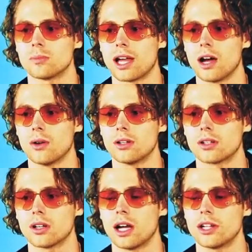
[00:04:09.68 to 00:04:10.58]
about,
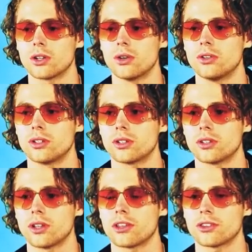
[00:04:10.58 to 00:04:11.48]
I don't,
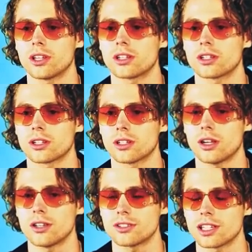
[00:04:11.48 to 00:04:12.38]
I think,
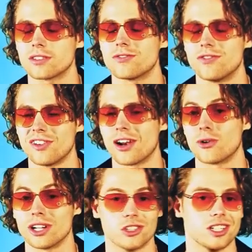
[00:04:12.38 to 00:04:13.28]
that sounds
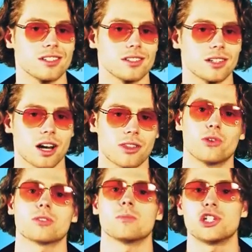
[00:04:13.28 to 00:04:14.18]
very cheesy. I'm gonna
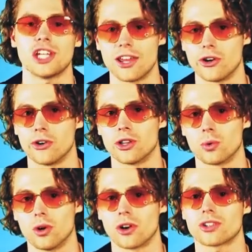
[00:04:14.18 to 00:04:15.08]
throw some cheddar in the
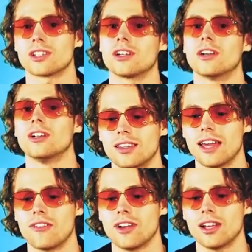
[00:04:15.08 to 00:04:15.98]
works here.
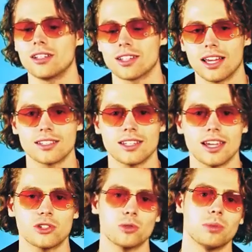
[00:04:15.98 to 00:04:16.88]
That Valentine's
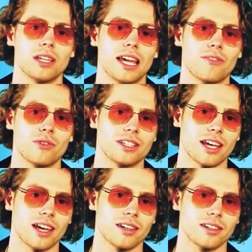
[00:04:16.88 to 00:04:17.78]
Day should be every
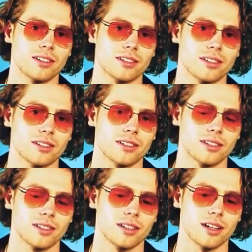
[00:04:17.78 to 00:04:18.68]
day.
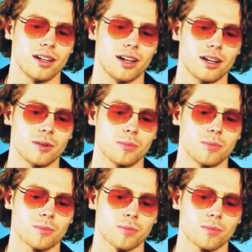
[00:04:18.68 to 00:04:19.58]

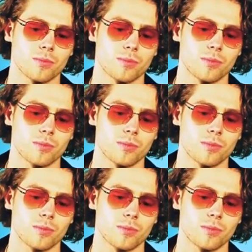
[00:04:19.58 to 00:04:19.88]
Um, that's right.